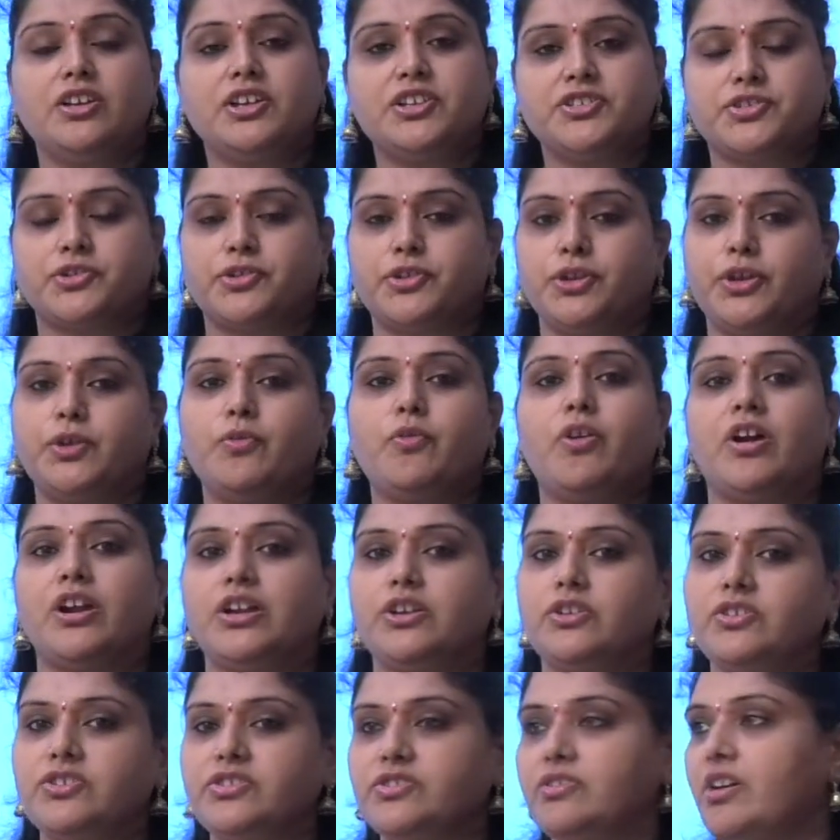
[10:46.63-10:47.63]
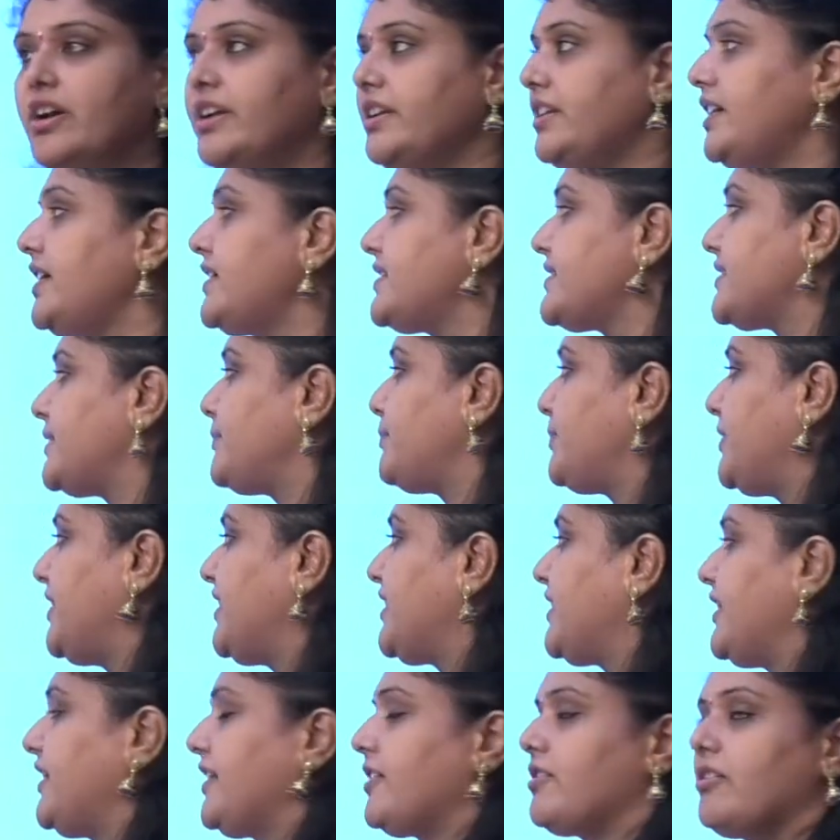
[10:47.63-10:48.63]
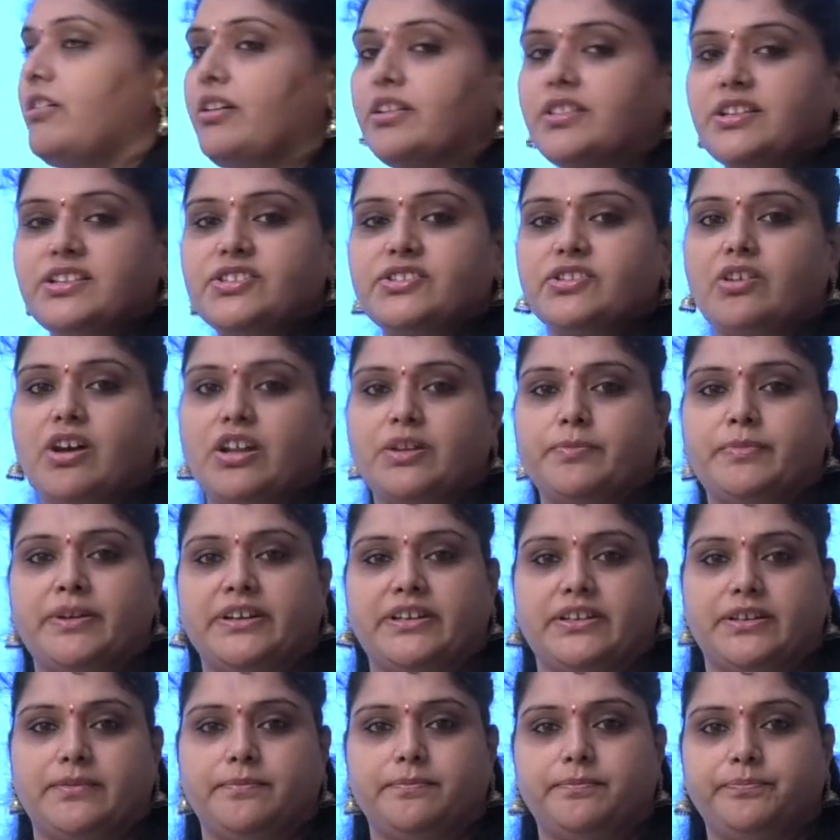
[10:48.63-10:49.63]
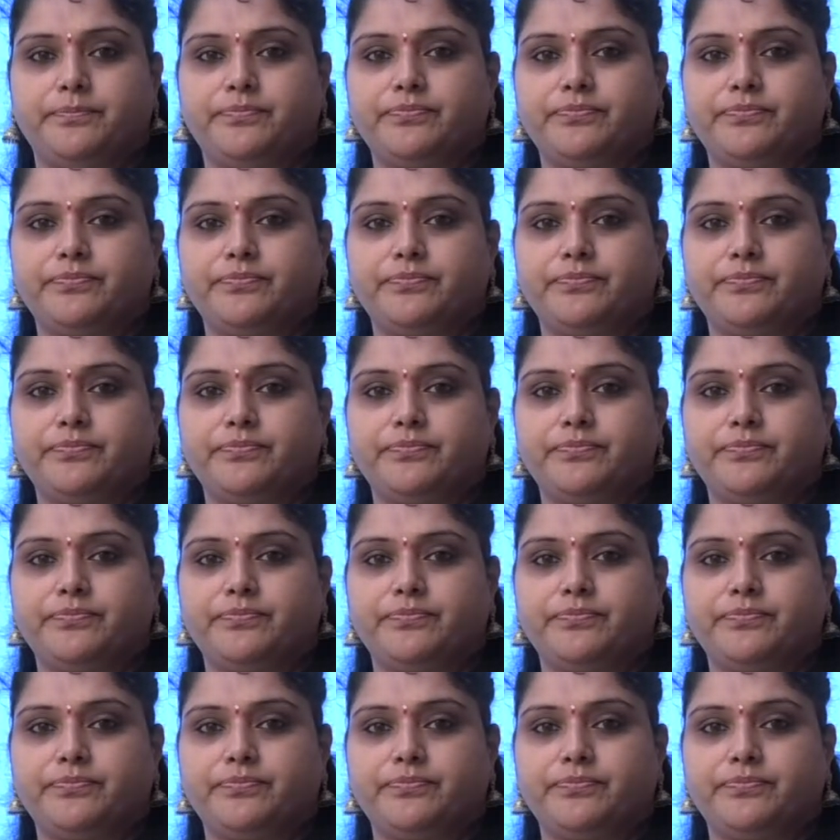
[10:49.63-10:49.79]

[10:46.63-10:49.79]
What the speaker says: So do you want to sort it? Simply click on the sort button.